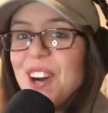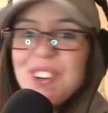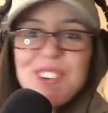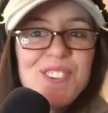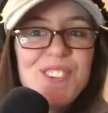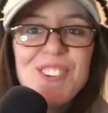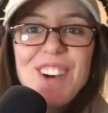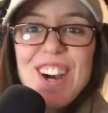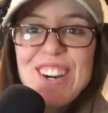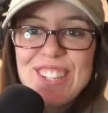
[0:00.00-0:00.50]

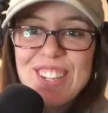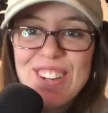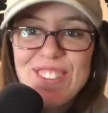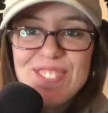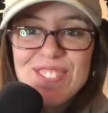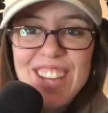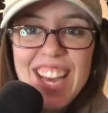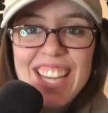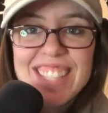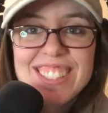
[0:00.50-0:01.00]

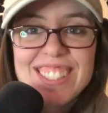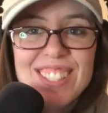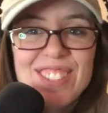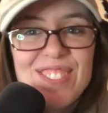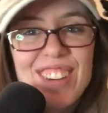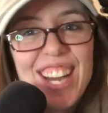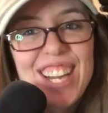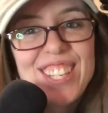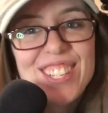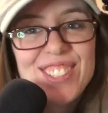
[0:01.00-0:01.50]
Welcome back to
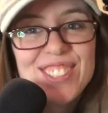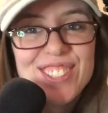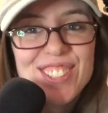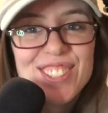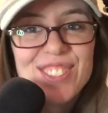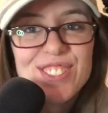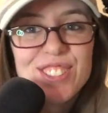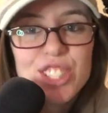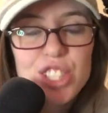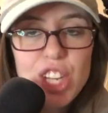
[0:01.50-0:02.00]
my
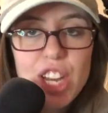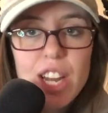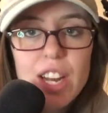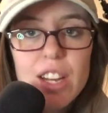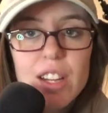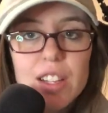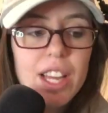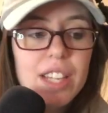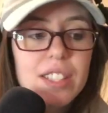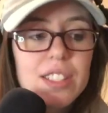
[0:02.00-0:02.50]
YouTube
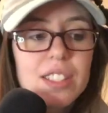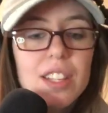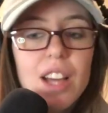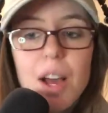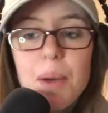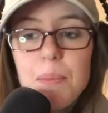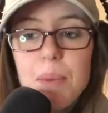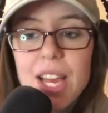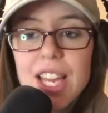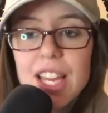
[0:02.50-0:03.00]
channel. That's
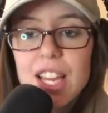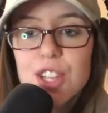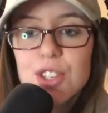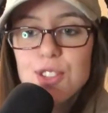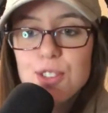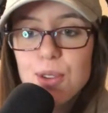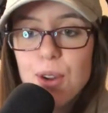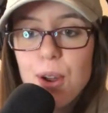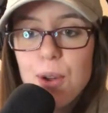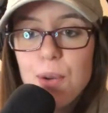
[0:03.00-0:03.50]
not my
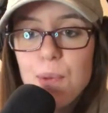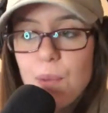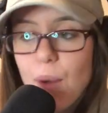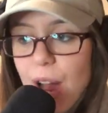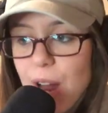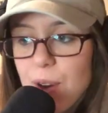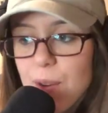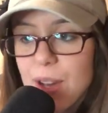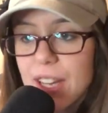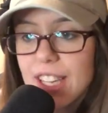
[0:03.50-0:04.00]
intro.
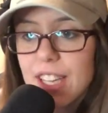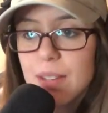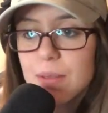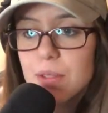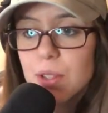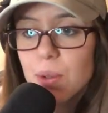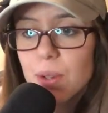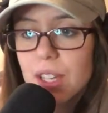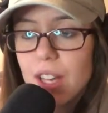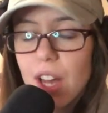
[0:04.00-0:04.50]
Why do I
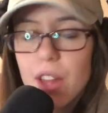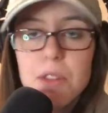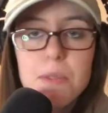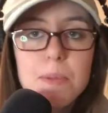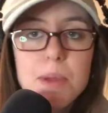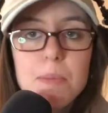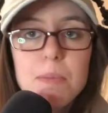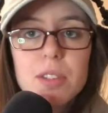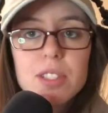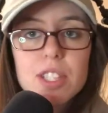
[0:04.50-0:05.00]
keep doing
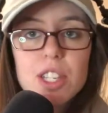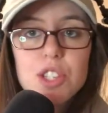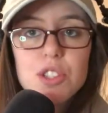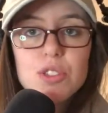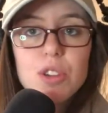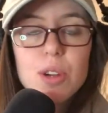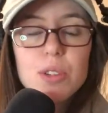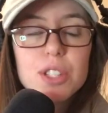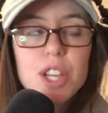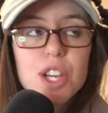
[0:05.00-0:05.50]
other people's
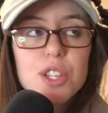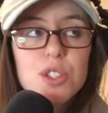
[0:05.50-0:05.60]
intros?